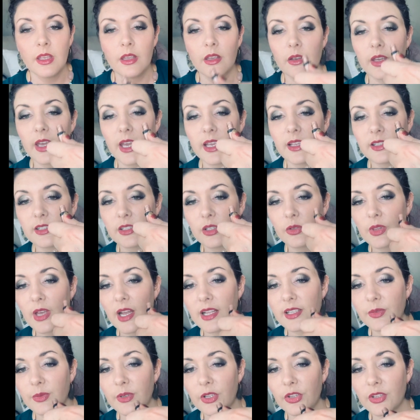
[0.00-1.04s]
Okay, so
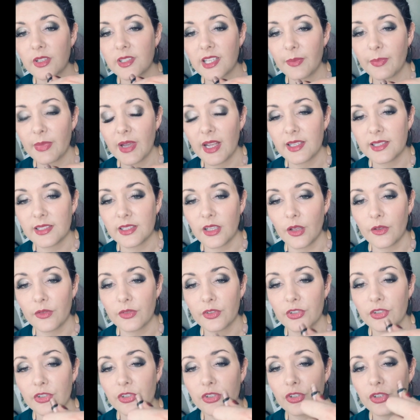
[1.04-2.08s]
that's what it looks like by itself.
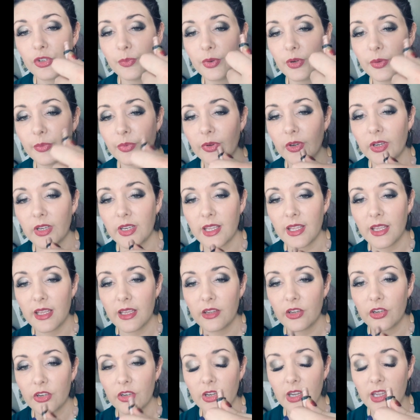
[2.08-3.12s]
Super pretty,
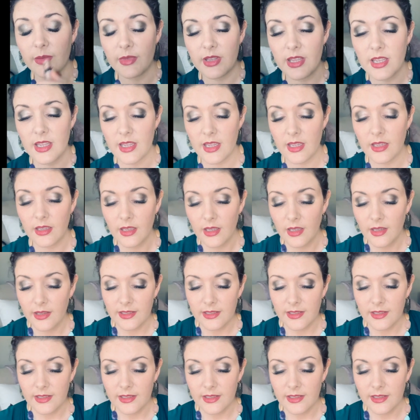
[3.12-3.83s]
creamy,